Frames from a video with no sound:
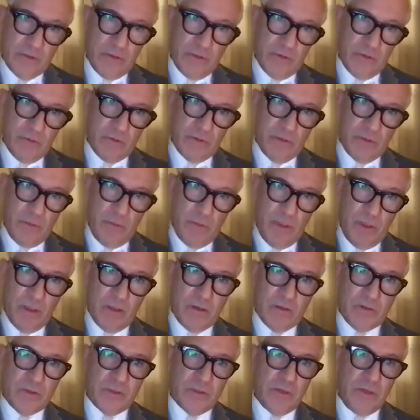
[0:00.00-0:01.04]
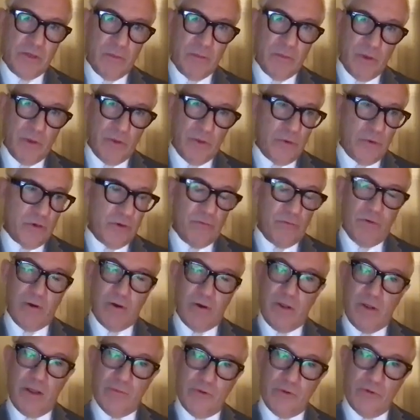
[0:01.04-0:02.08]
use the bass. In a moment,
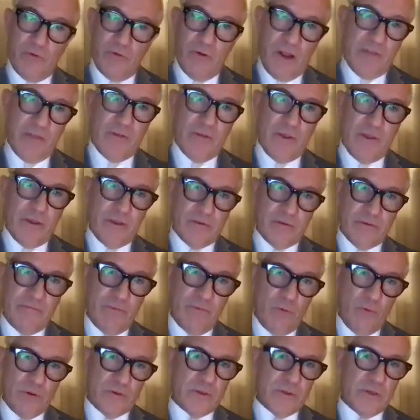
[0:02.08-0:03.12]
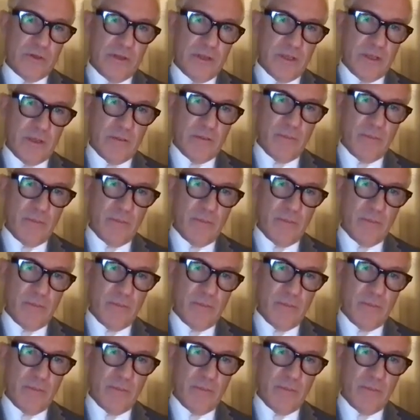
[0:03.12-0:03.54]
you're either going to fall asleep